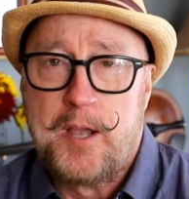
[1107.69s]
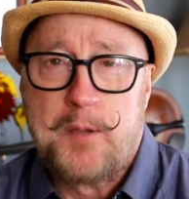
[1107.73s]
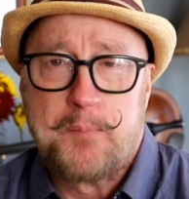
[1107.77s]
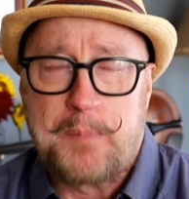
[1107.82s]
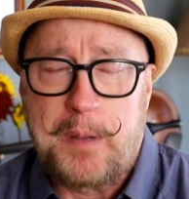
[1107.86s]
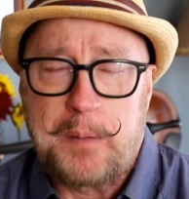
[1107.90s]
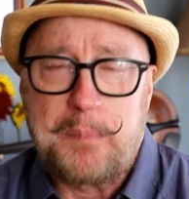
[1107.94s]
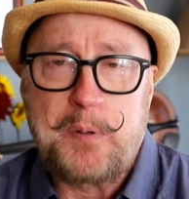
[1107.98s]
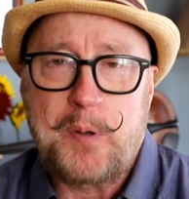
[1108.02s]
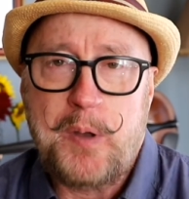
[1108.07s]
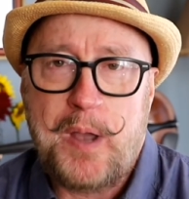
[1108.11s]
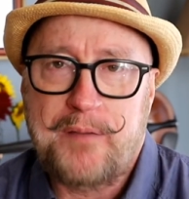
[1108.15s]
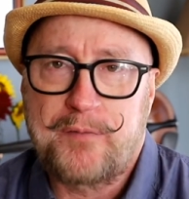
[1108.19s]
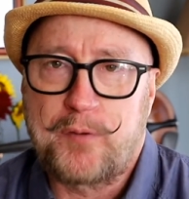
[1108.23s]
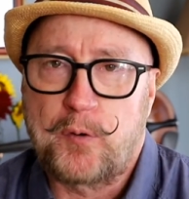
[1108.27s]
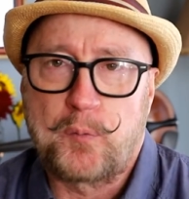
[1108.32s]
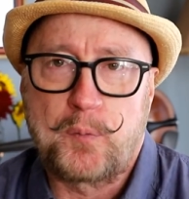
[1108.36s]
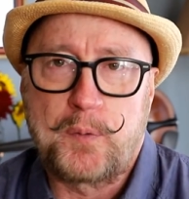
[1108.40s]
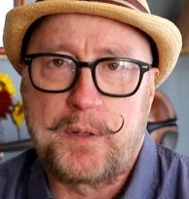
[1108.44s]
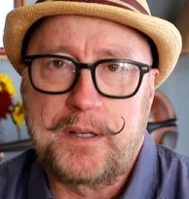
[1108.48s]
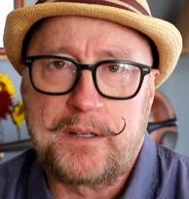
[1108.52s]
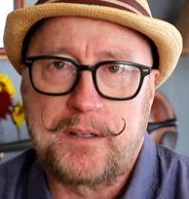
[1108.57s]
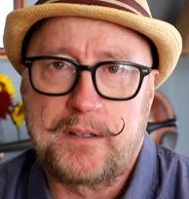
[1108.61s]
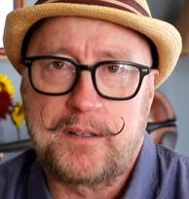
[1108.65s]
Maybe you have a
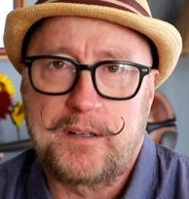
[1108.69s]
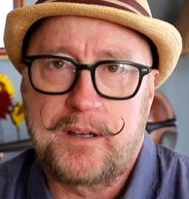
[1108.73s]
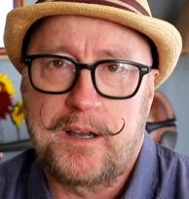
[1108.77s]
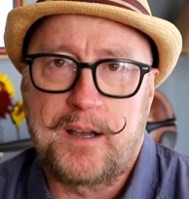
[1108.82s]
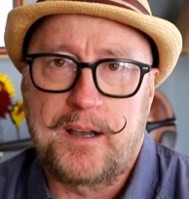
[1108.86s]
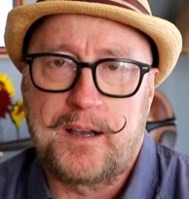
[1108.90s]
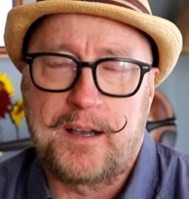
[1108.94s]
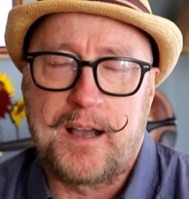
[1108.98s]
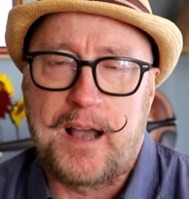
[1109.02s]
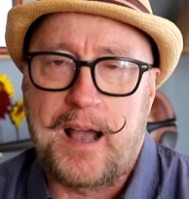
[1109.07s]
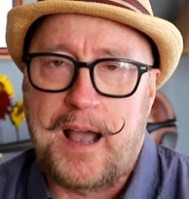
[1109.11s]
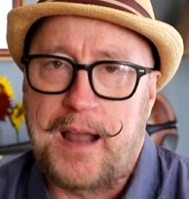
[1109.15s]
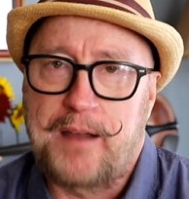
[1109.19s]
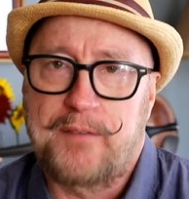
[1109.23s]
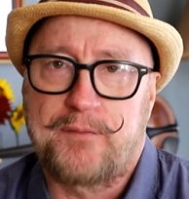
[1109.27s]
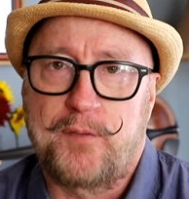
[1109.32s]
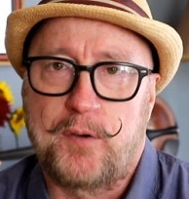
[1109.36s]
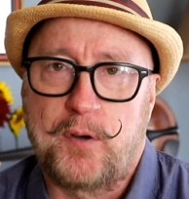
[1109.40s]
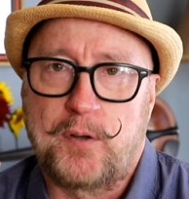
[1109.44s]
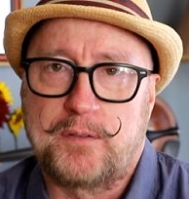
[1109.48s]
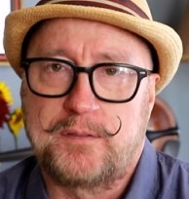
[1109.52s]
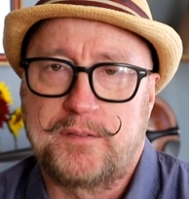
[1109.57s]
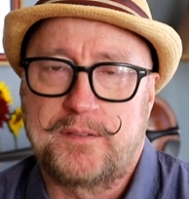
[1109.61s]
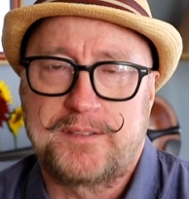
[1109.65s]
real
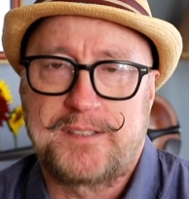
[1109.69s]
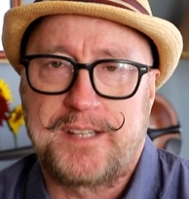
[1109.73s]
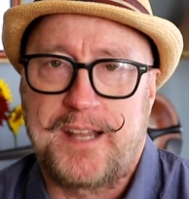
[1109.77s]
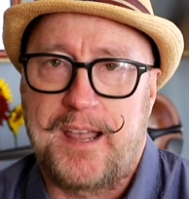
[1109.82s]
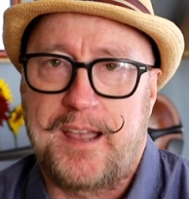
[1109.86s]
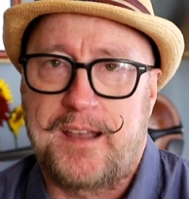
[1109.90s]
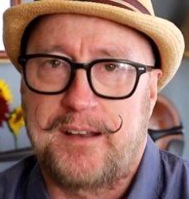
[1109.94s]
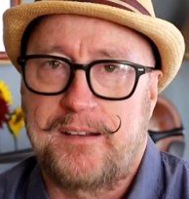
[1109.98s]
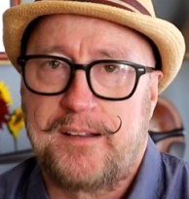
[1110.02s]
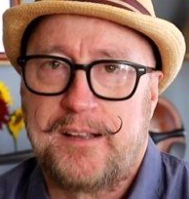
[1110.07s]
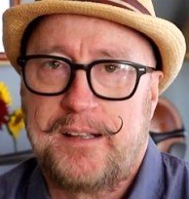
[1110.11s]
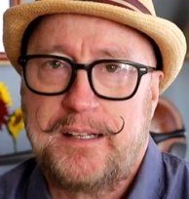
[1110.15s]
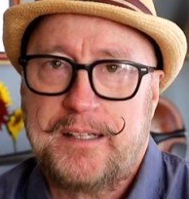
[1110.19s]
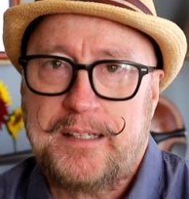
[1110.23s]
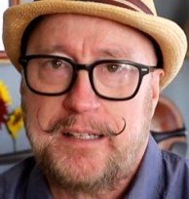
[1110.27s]
iPhone 10